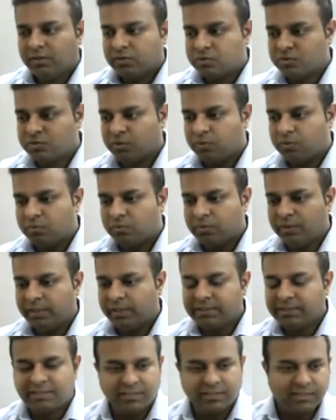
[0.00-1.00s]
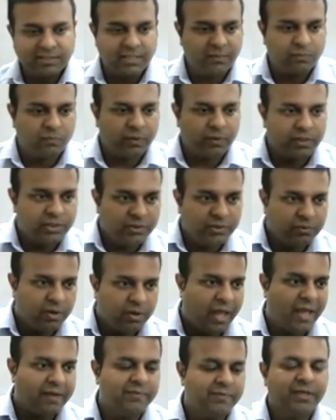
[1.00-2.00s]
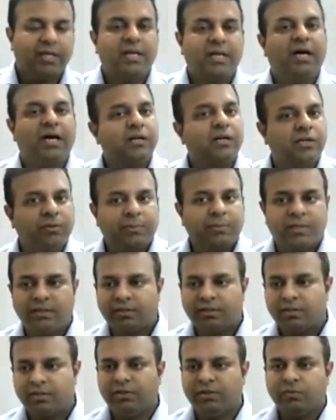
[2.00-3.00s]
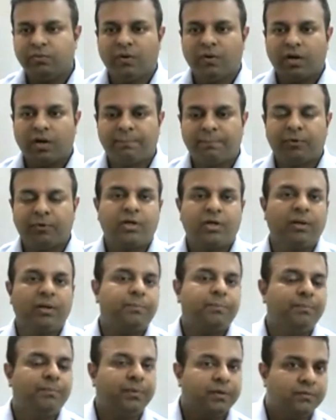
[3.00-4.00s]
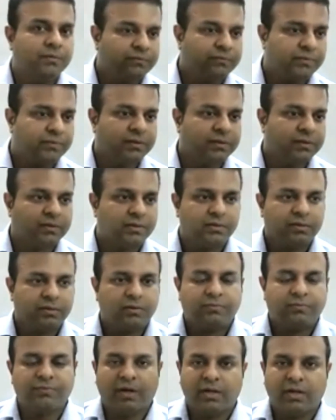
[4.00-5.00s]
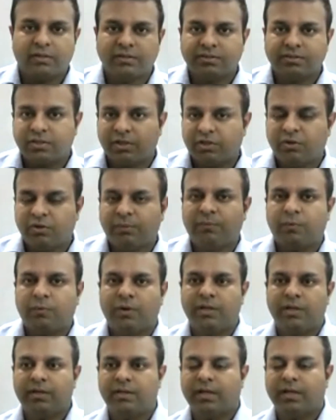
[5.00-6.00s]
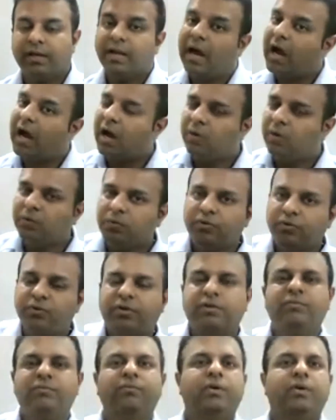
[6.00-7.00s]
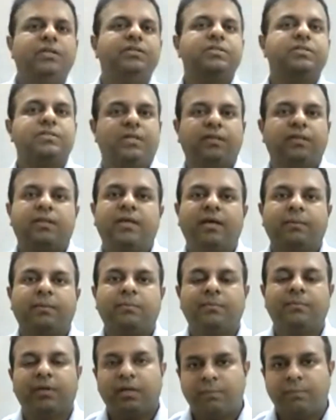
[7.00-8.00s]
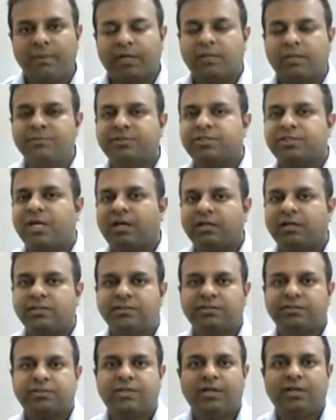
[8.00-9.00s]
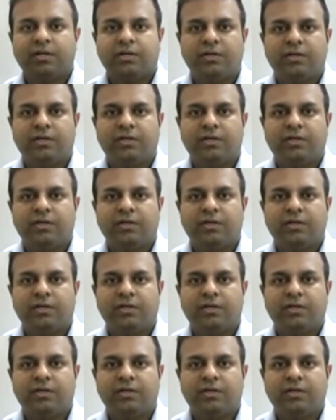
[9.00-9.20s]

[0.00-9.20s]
So it's just that when you are having an argument, you are putting up in front of others your point, and how to convince them, it becomes challenge.